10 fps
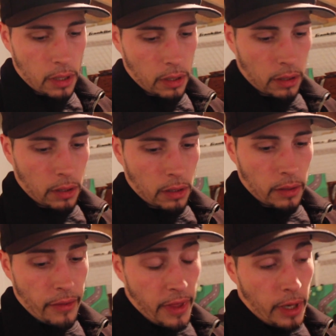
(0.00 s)

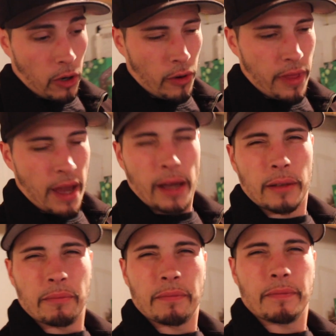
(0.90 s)
that are
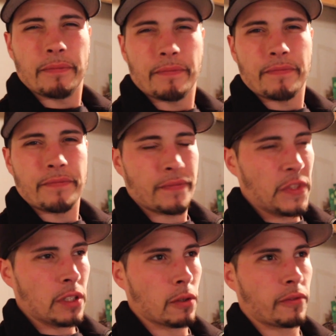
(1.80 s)
that,
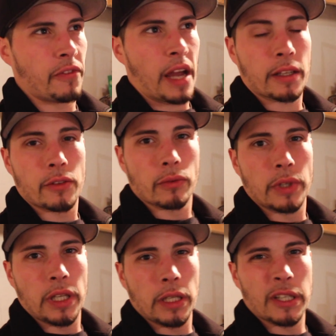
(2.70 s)
you know,
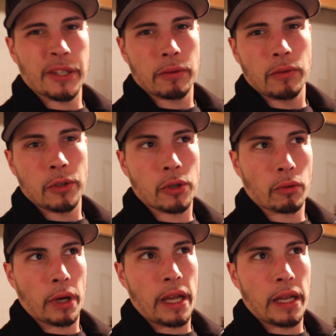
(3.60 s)
factory
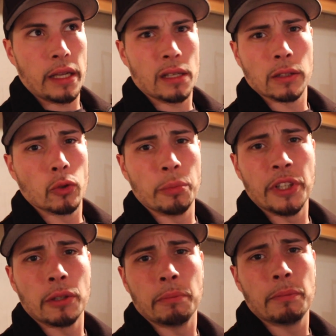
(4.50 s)
gray
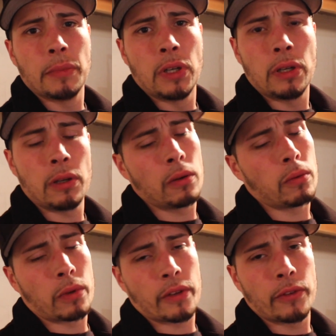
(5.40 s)
aluminum,
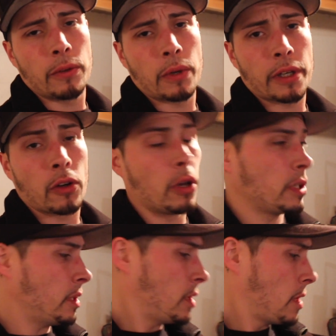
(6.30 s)
whatever you want to call
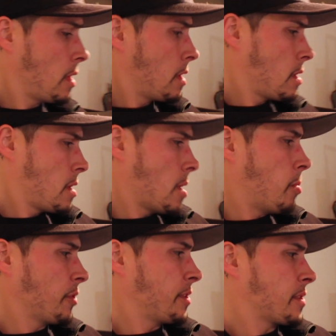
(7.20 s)
it. I
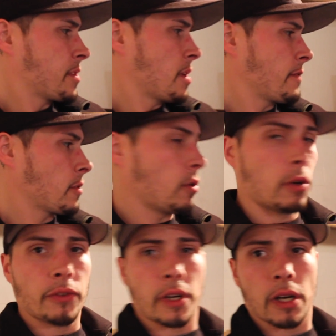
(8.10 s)
bought this stuff
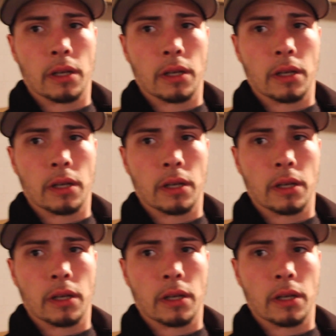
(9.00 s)
called